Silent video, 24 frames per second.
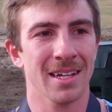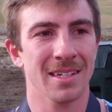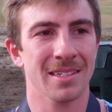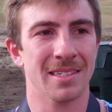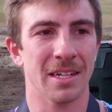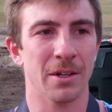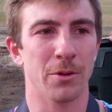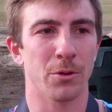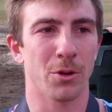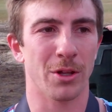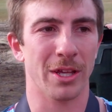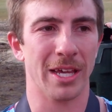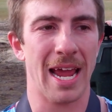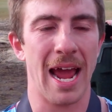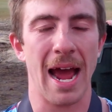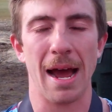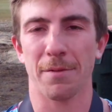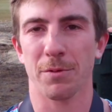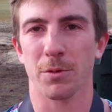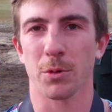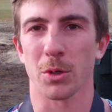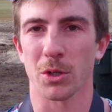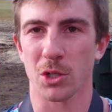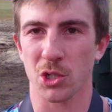didn't really
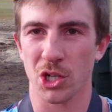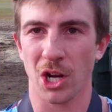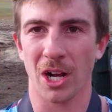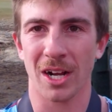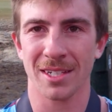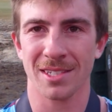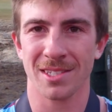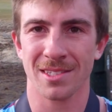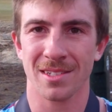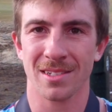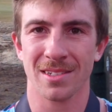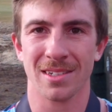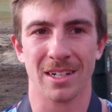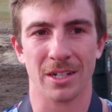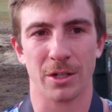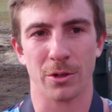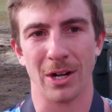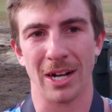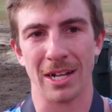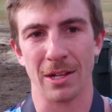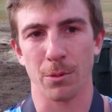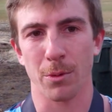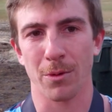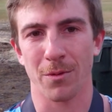have to adjust. Now,
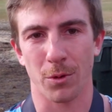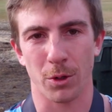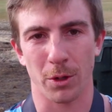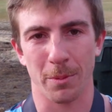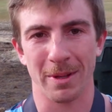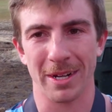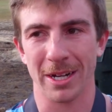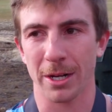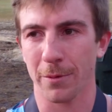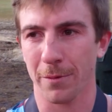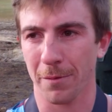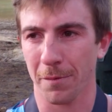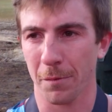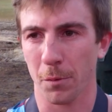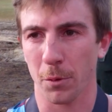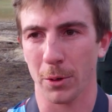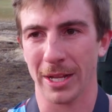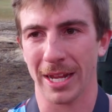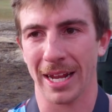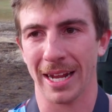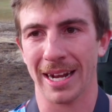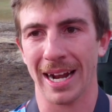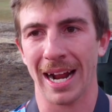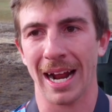granted, we've only been here for
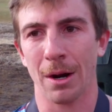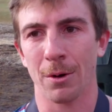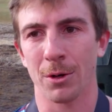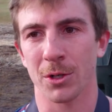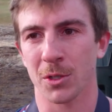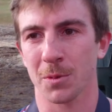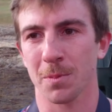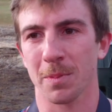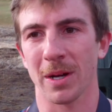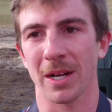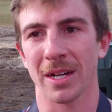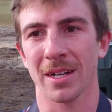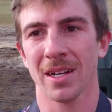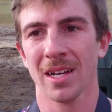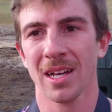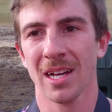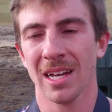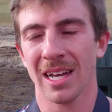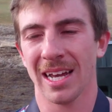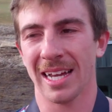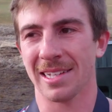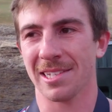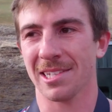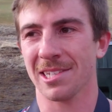48 hours, but
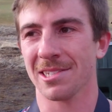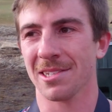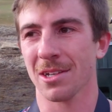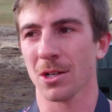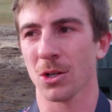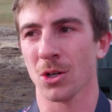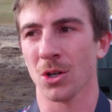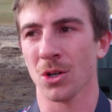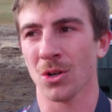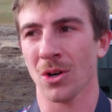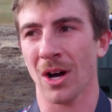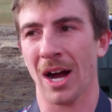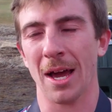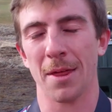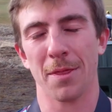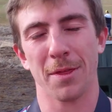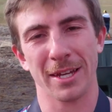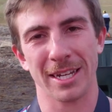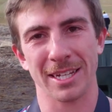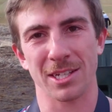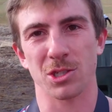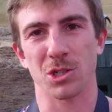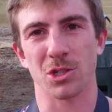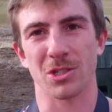it's still, I
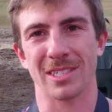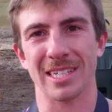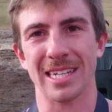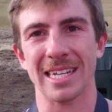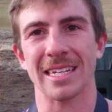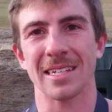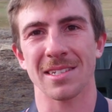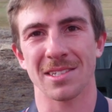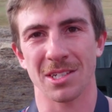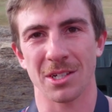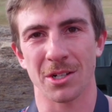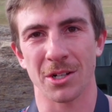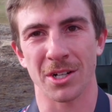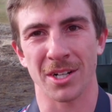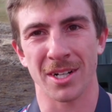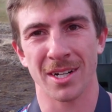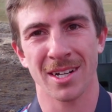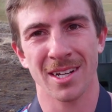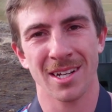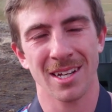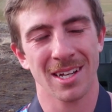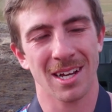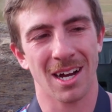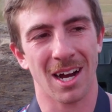think it's just easier.
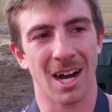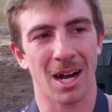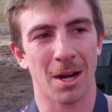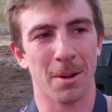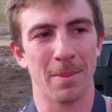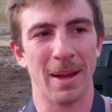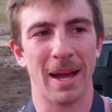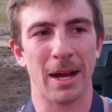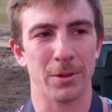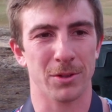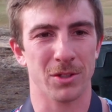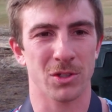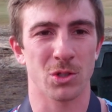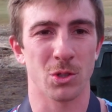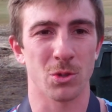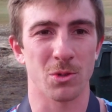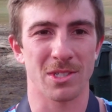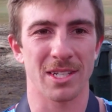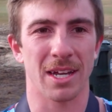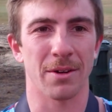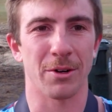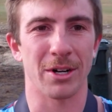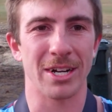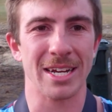
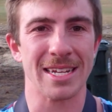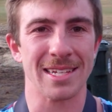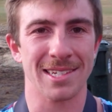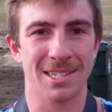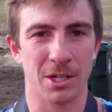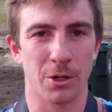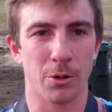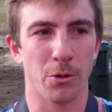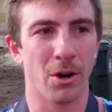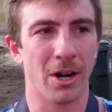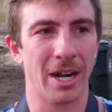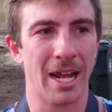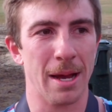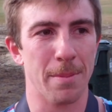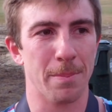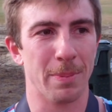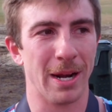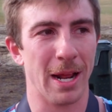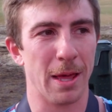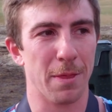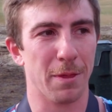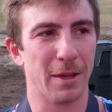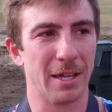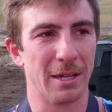Altitude's never easy to run at,
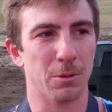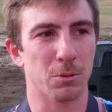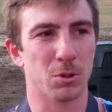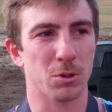but I think it